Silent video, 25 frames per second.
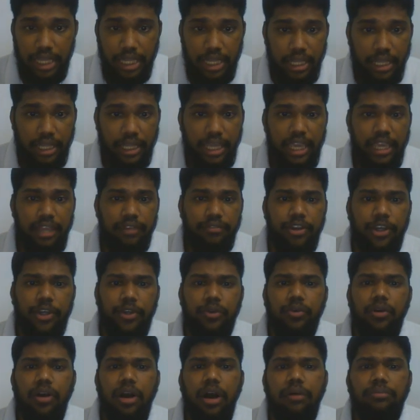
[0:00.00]
Again, when
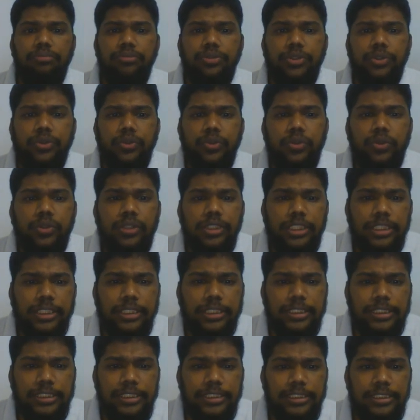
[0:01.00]
you come
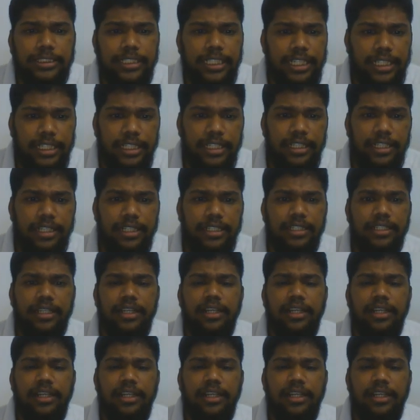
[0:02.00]
to zinc